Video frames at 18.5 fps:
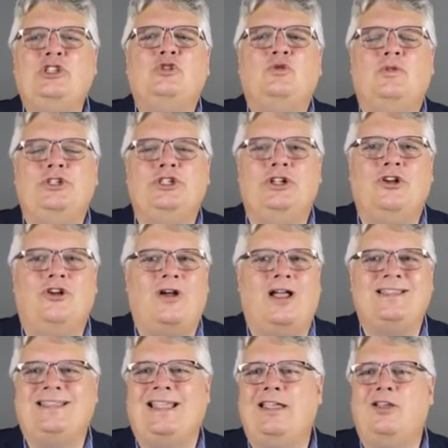switching
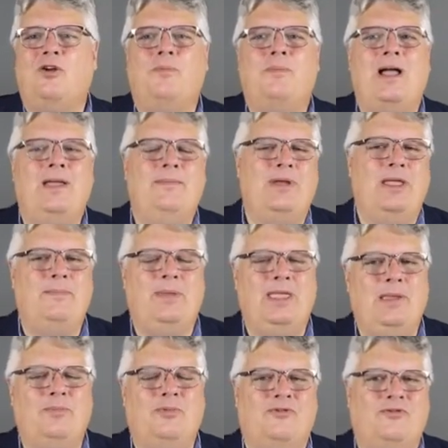costs. I can go buy my
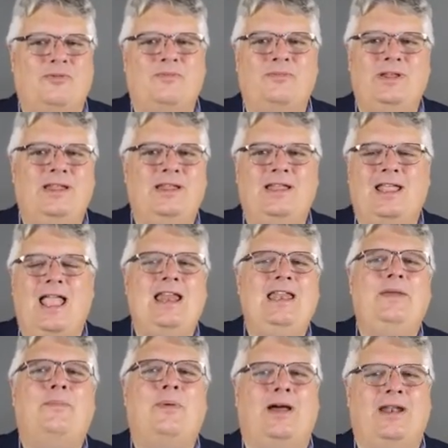paper from
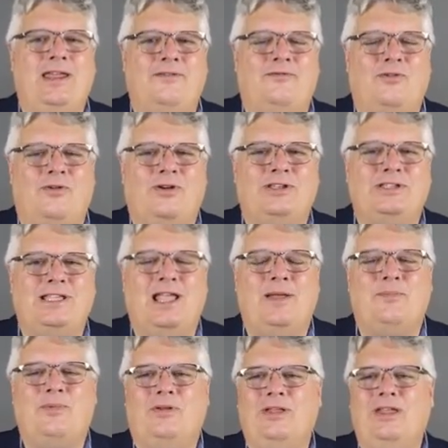anybody, for
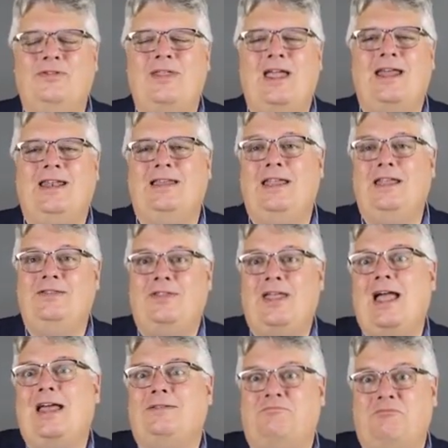example, in
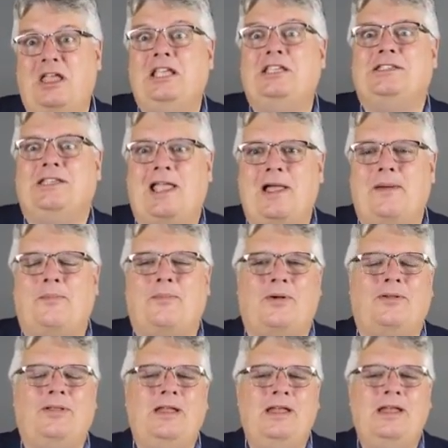that
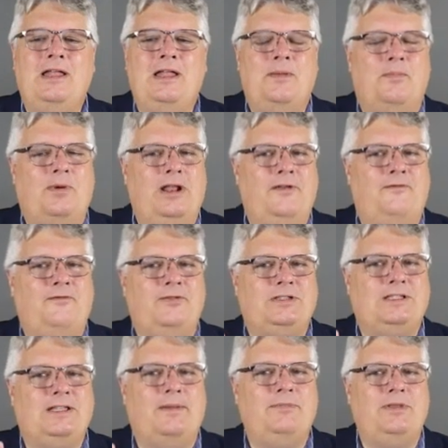example. But if
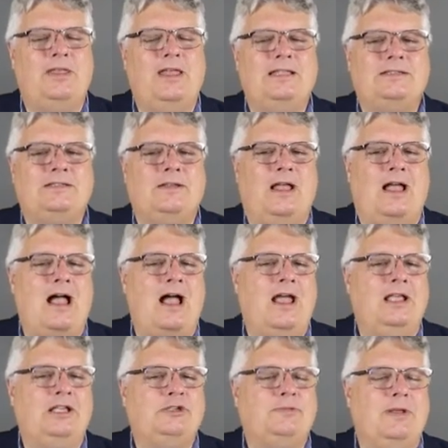it's something that's
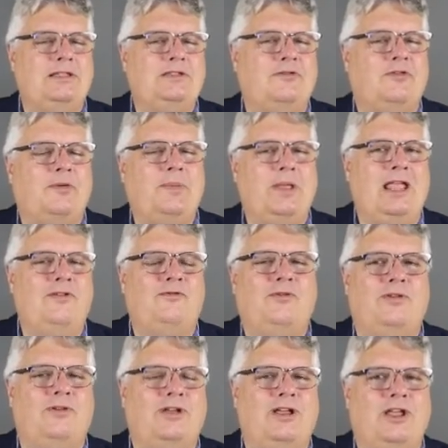expensive or
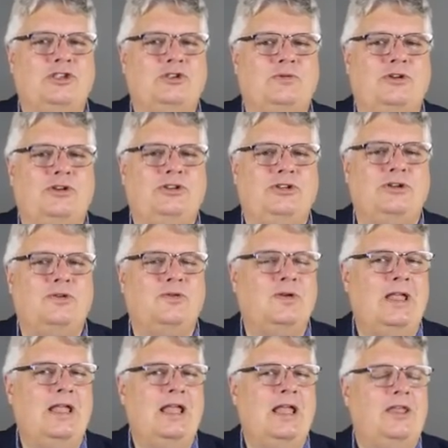painful for the customer to do,
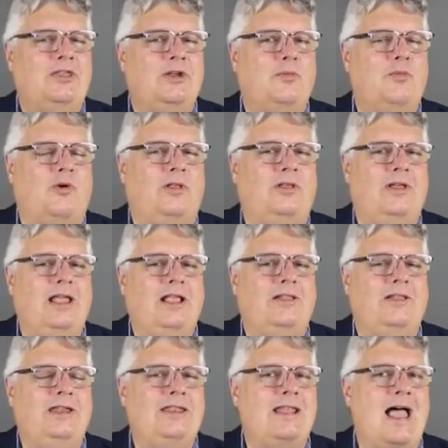they're more
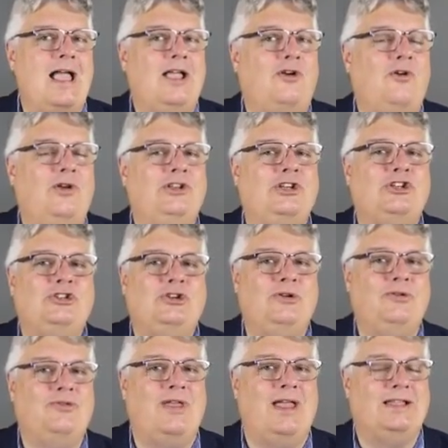likely not going to
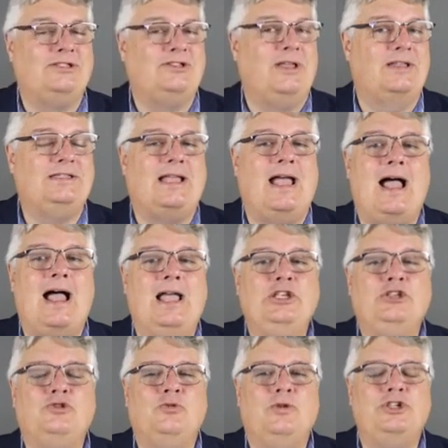do that. So that's a high
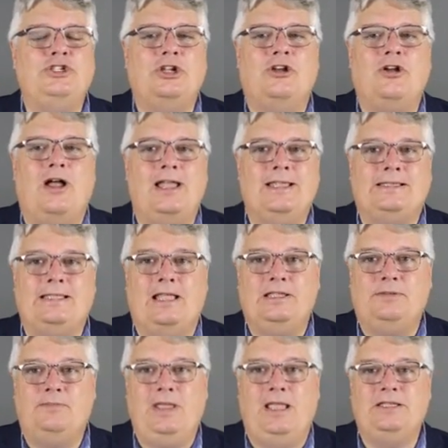switching cost.
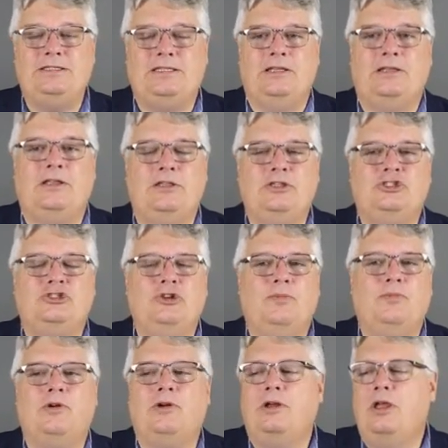As me as the
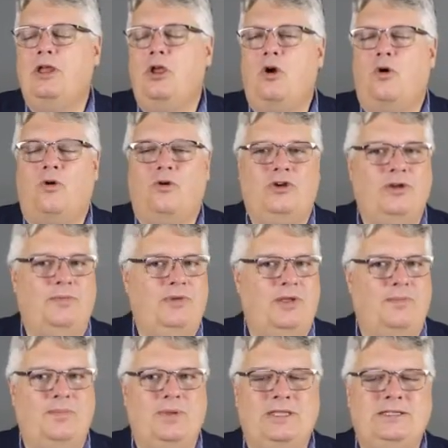consumer, or it could be
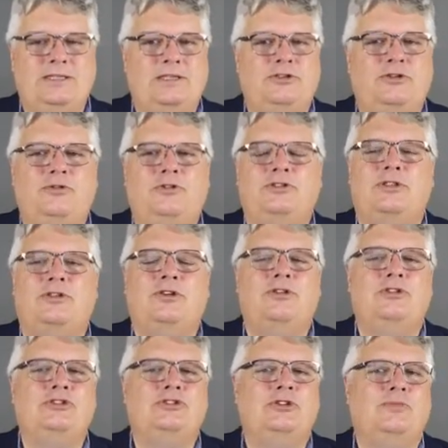a business who is the
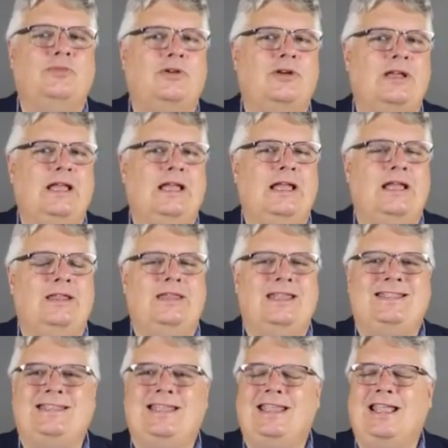consumer, they
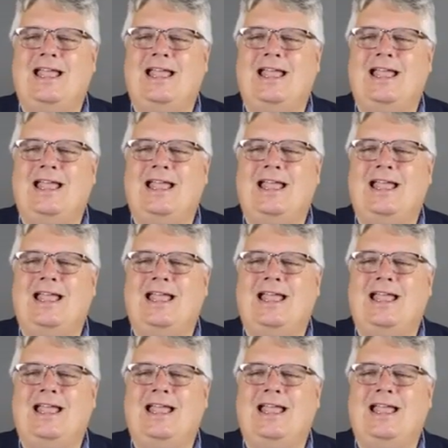say,